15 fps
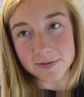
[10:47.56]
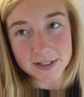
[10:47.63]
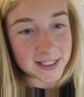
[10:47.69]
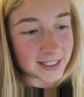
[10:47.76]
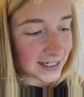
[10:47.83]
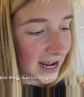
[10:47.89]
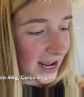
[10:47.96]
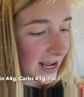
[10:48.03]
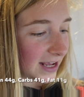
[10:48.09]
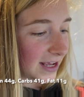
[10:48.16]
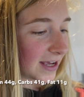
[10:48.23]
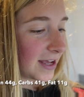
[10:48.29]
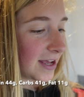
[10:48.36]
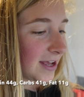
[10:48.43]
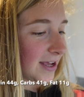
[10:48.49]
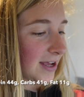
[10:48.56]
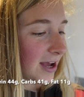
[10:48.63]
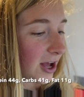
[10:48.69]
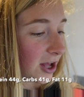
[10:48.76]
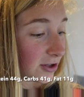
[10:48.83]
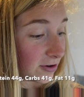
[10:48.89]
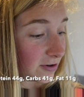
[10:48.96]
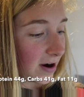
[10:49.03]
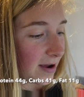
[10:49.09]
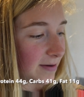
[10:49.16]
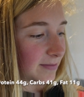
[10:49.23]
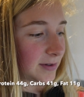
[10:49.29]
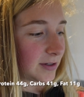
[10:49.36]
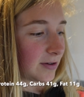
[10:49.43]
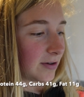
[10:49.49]
steak, 100
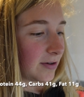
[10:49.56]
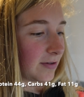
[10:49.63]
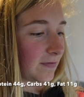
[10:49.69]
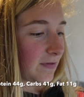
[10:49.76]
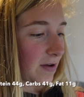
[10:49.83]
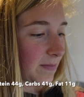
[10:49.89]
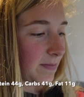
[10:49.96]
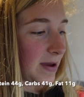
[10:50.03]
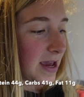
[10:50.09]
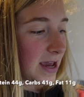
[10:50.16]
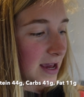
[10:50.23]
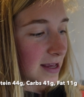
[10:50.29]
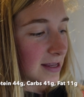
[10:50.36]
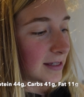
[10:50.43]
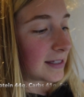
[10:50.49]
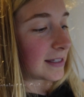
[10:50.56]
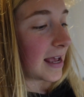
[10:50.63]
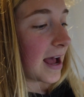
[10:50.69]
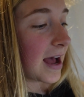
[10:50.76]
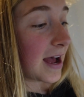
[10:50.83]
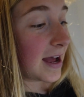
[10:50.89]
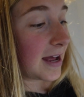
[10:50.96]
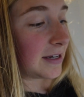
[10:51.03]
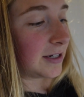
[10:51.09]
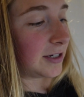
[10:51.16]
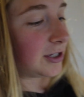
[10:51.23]
grams of peas, and